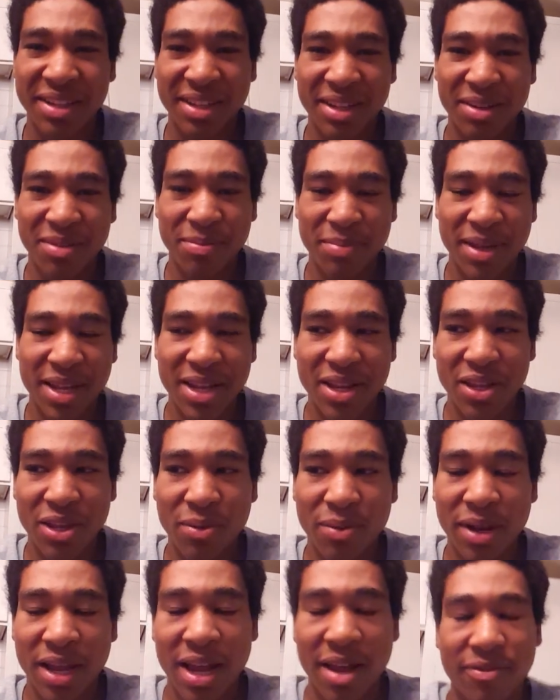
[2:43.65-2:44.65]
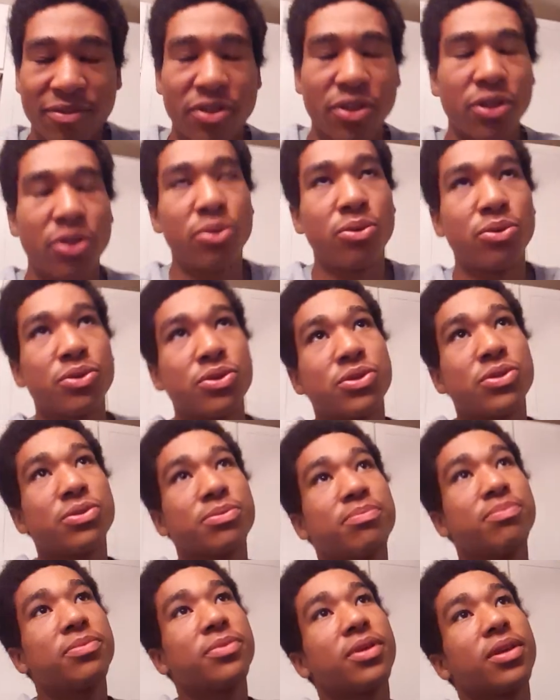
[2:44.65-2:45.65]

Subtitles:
a little bit. You have to use